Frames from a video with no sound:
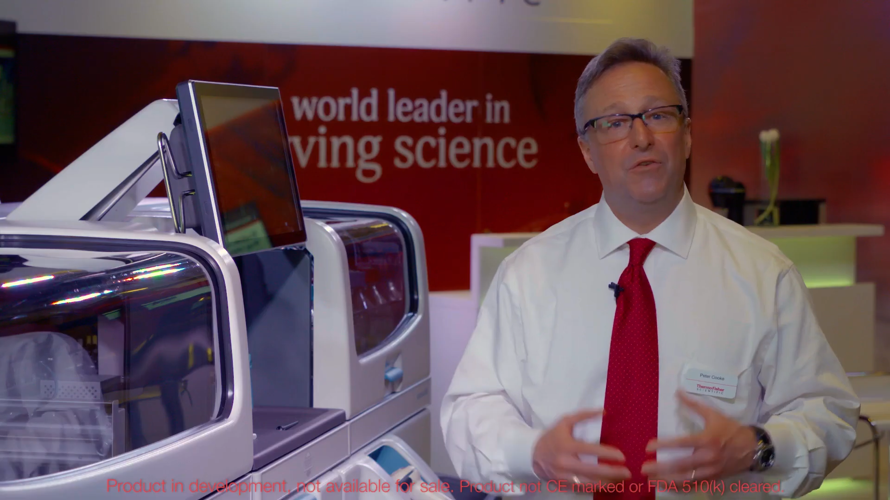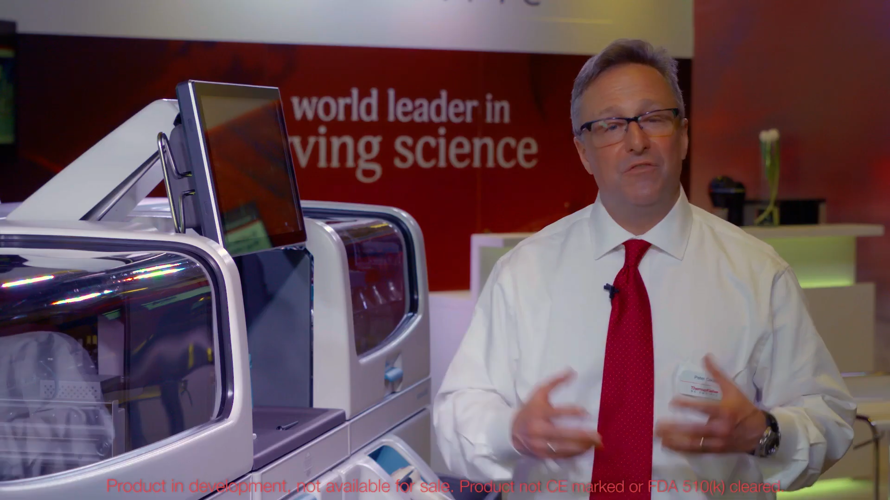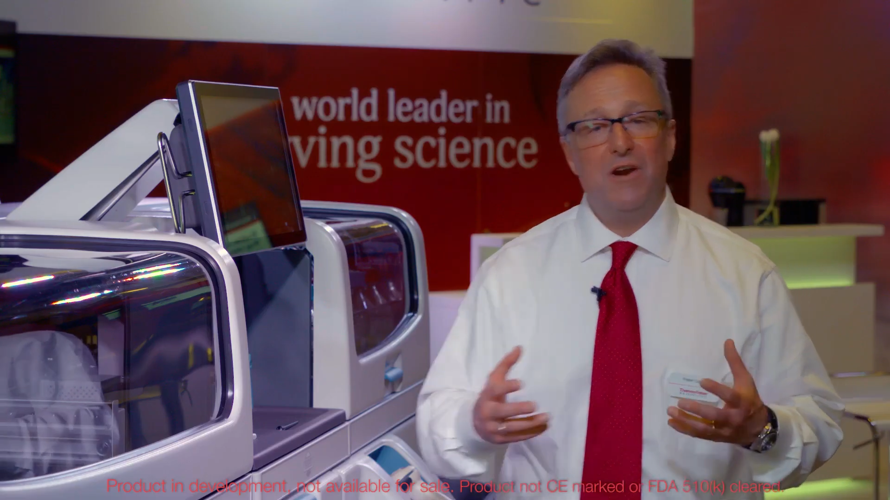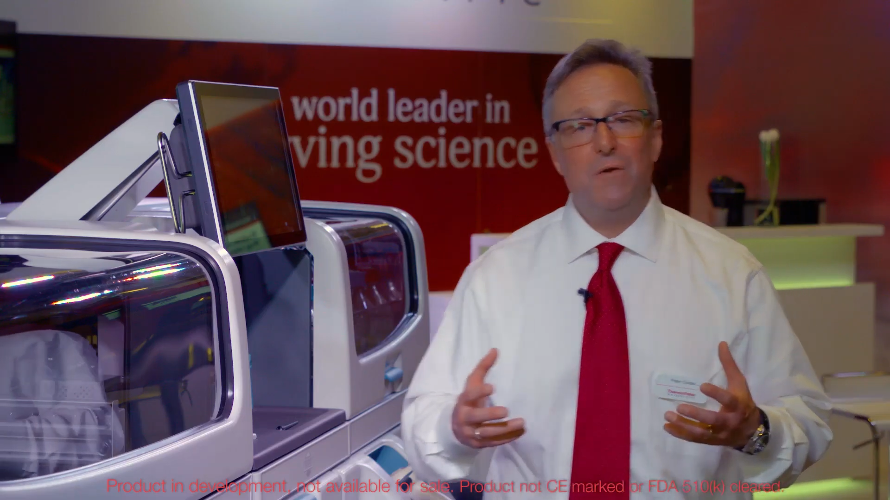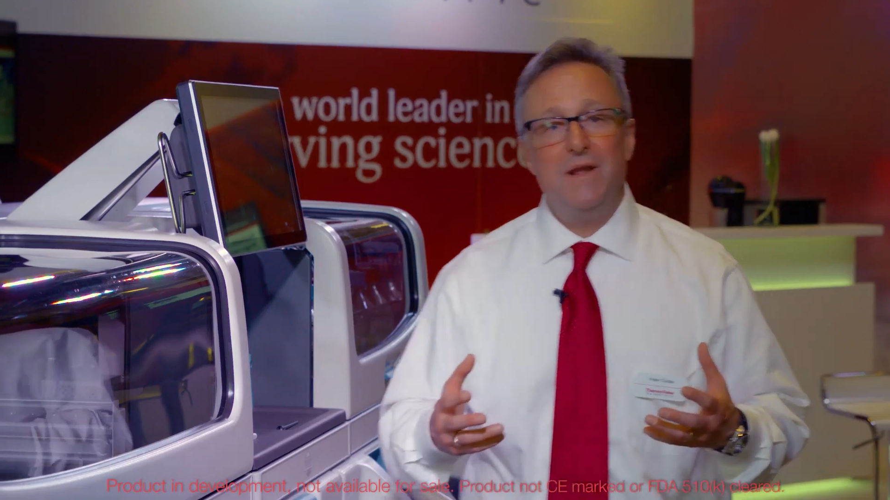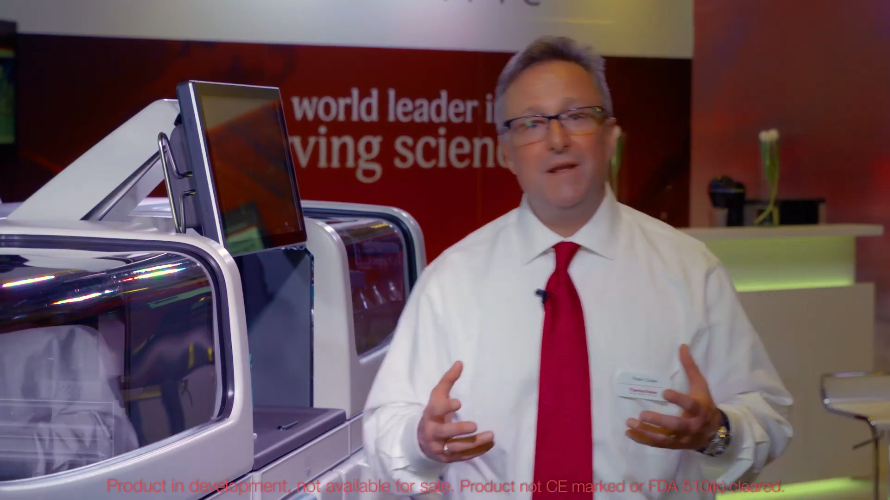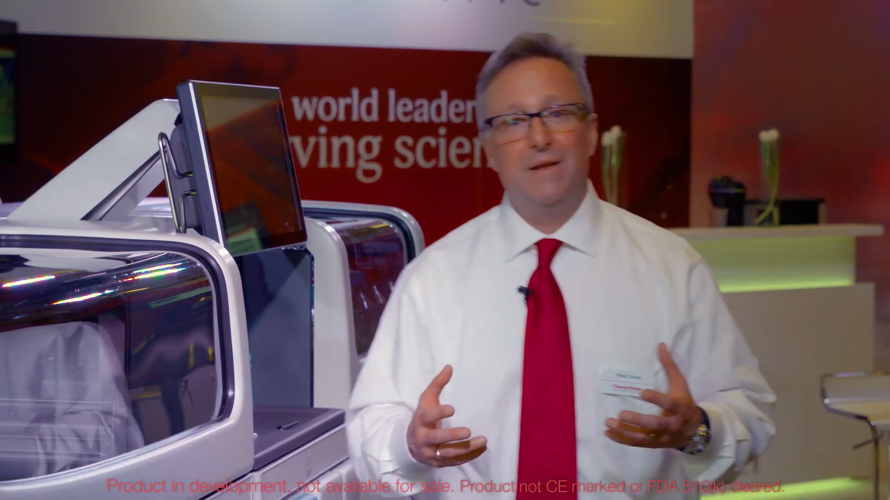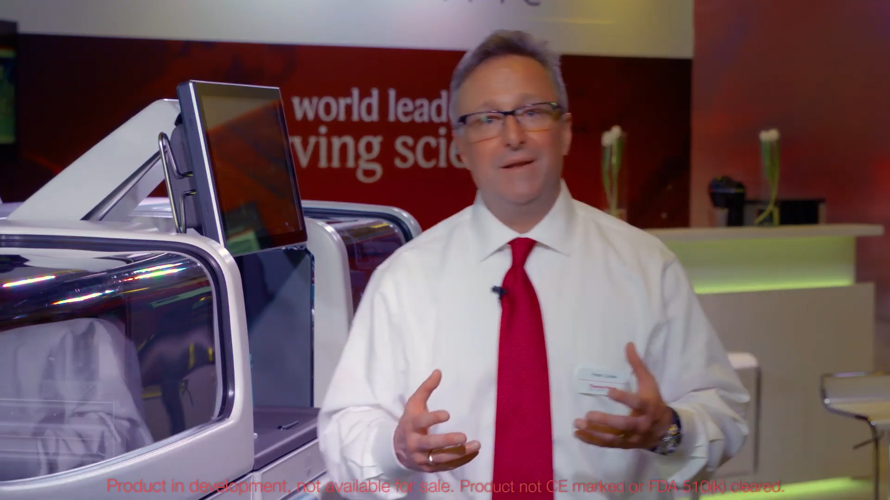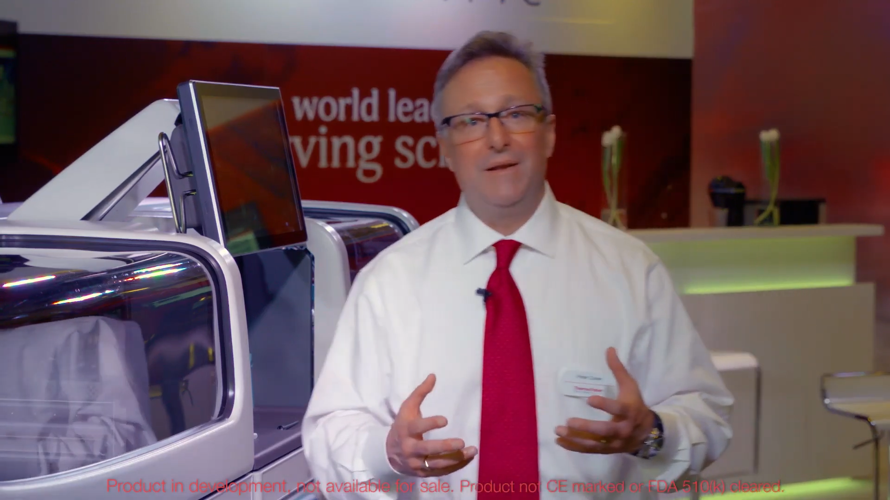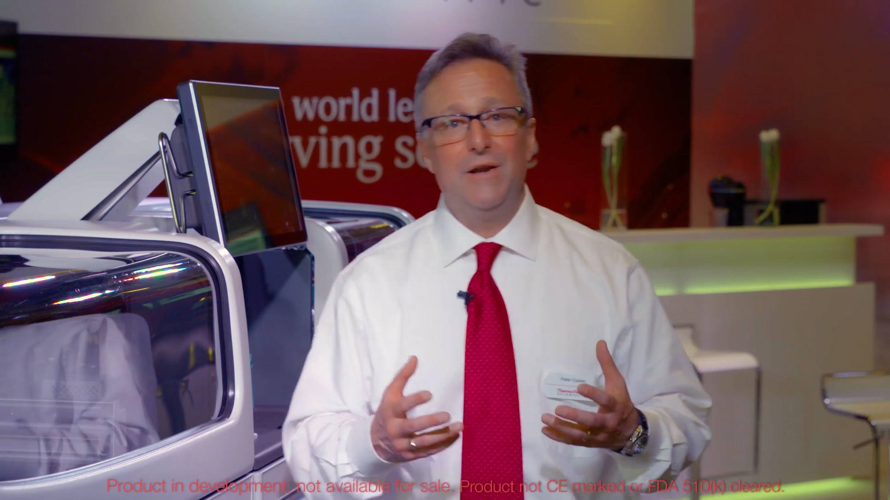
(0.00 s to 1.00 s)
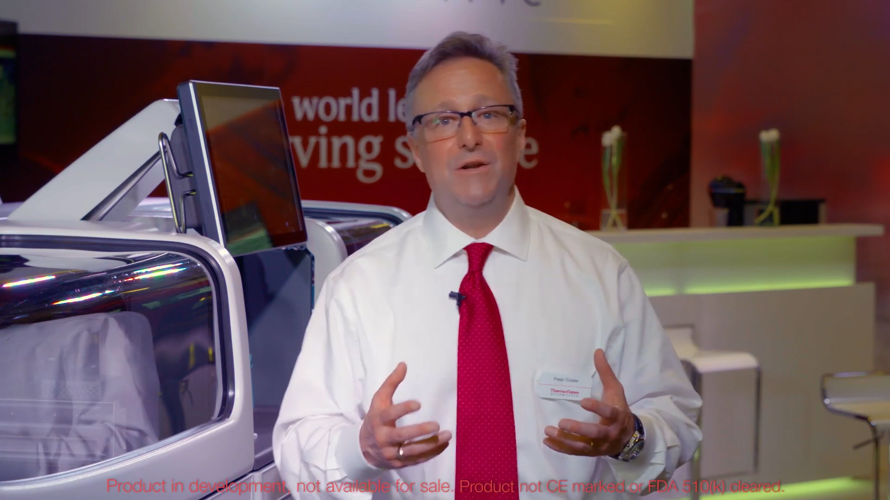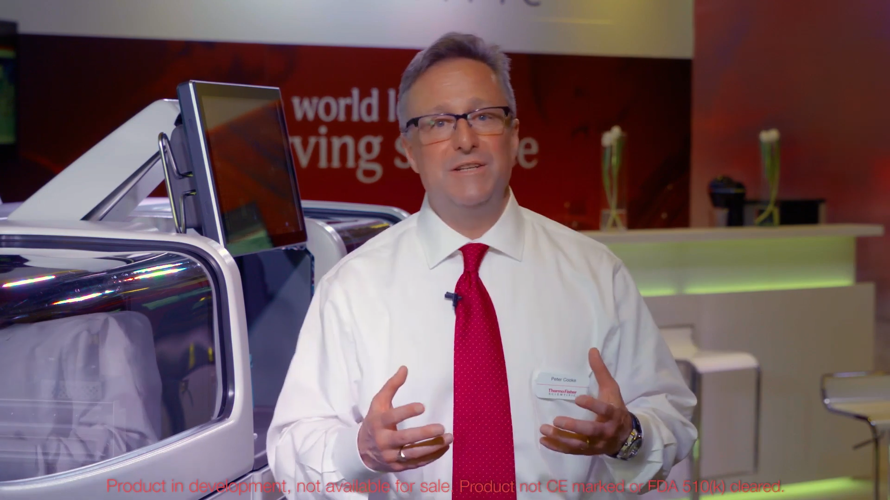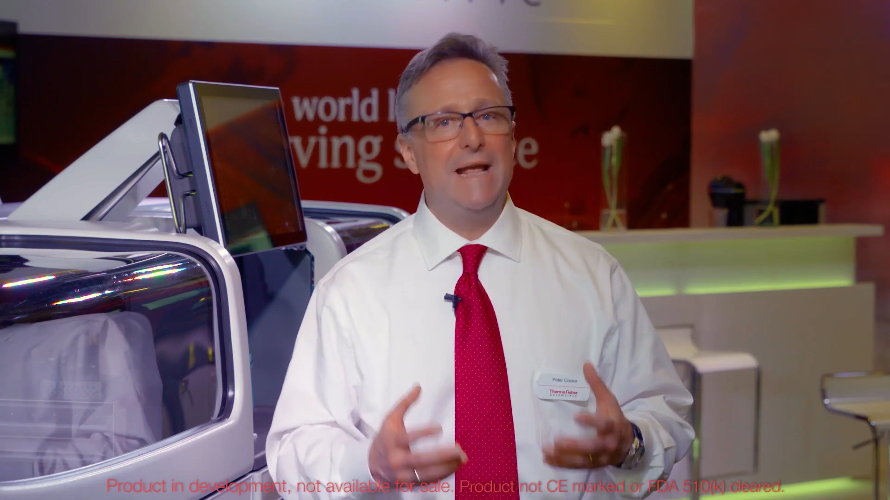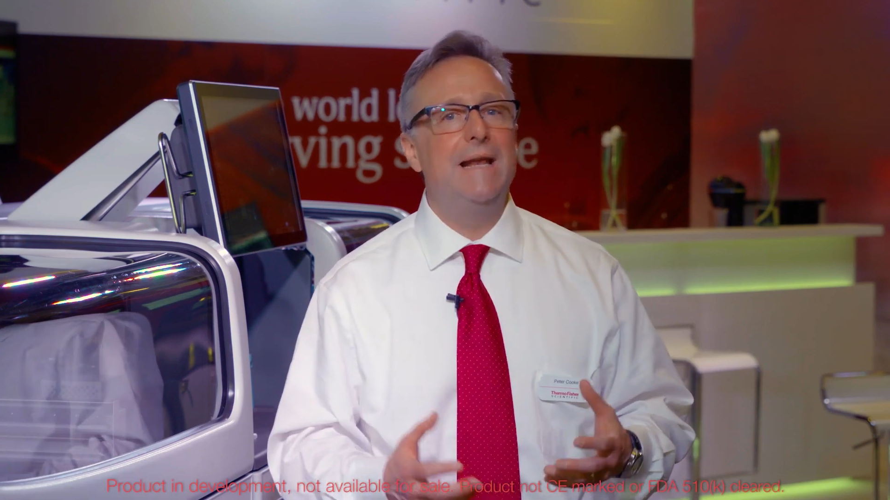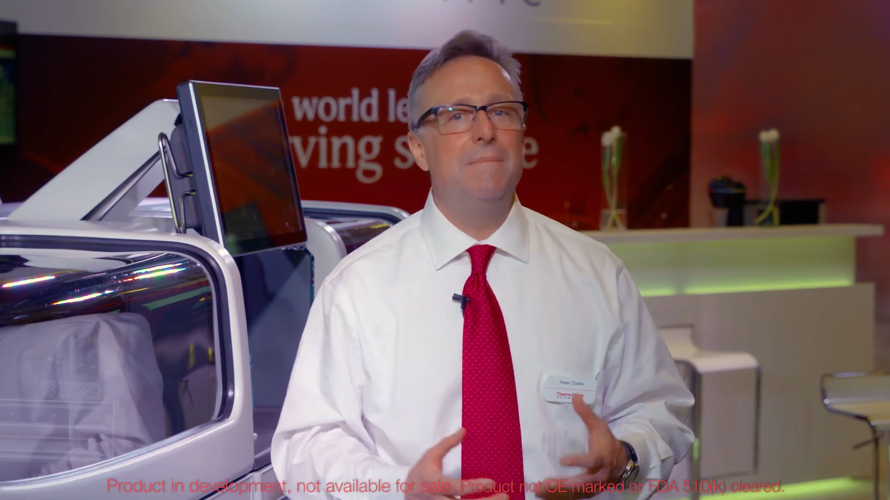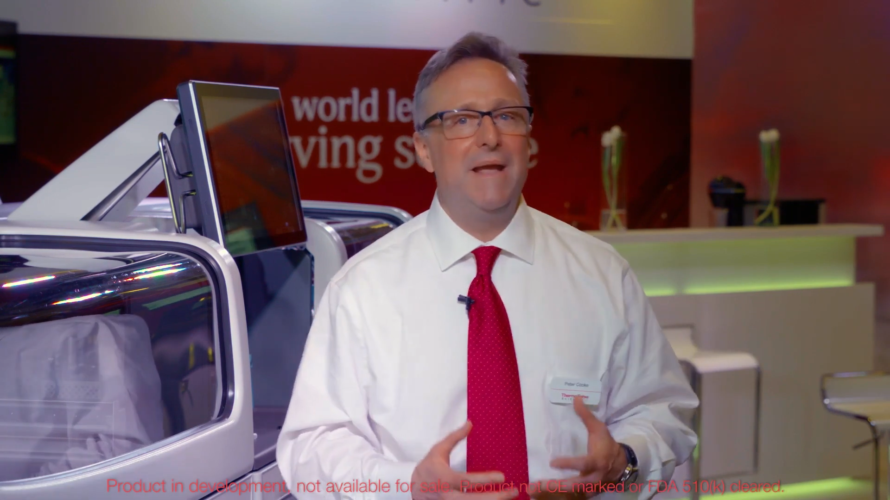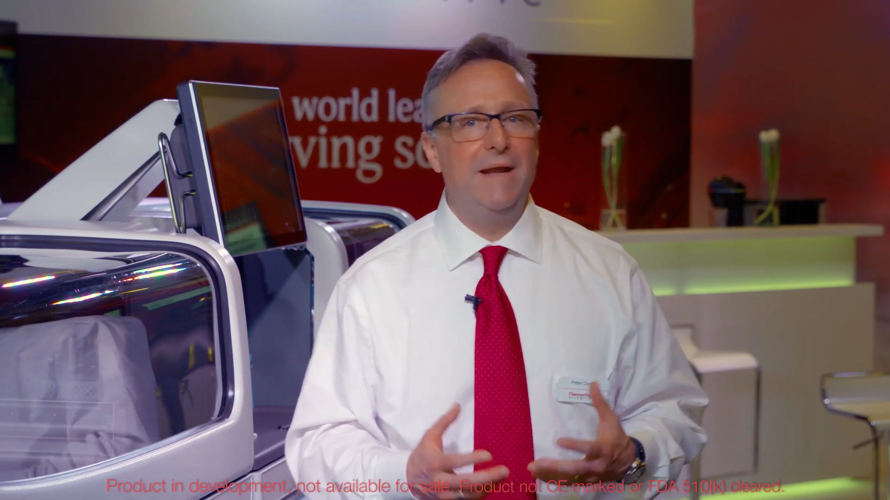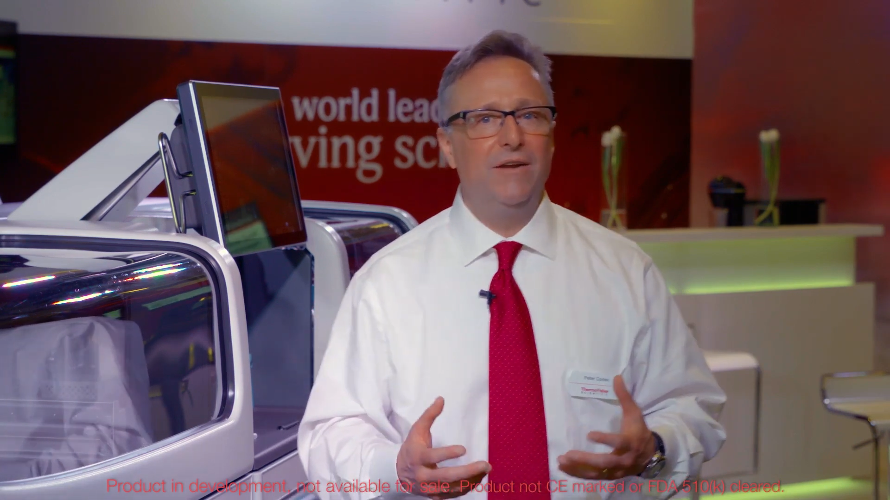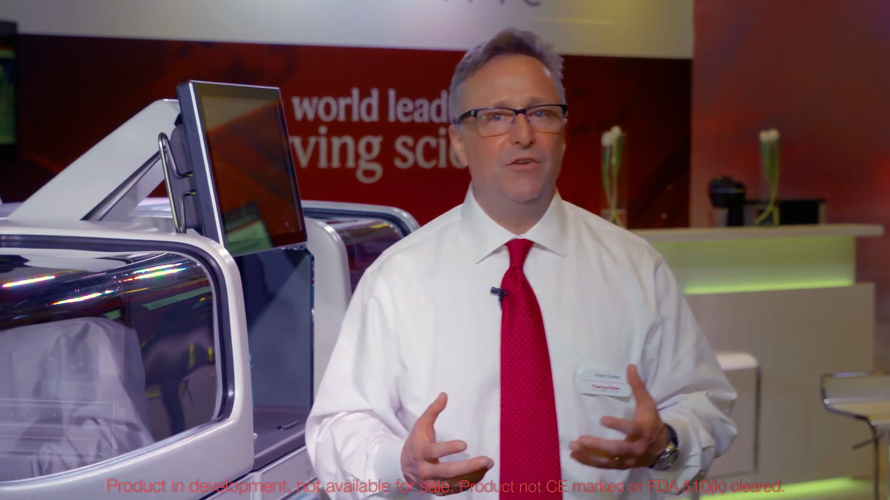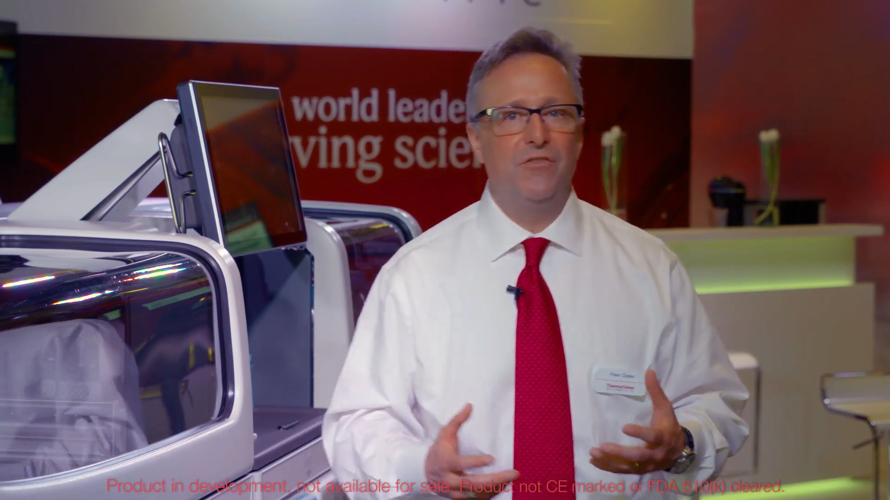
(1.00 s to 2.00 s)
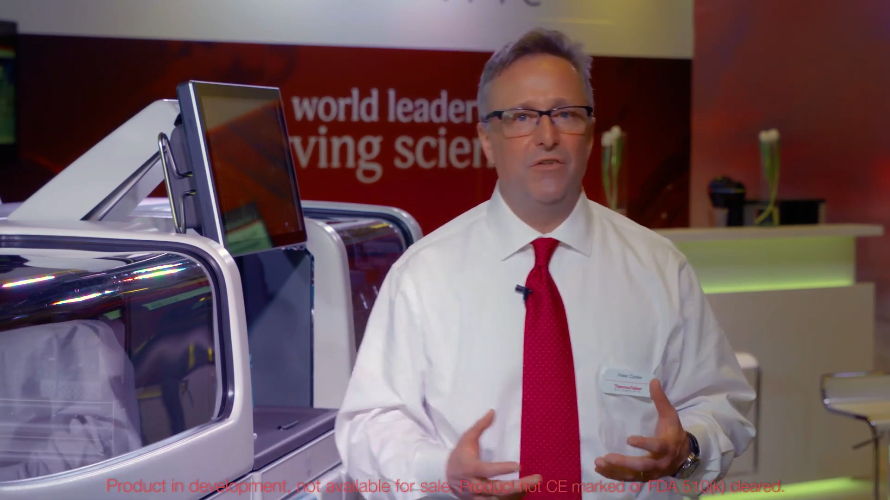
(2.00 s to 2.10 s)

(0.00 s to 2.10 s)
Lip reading: There's very little daily maintenance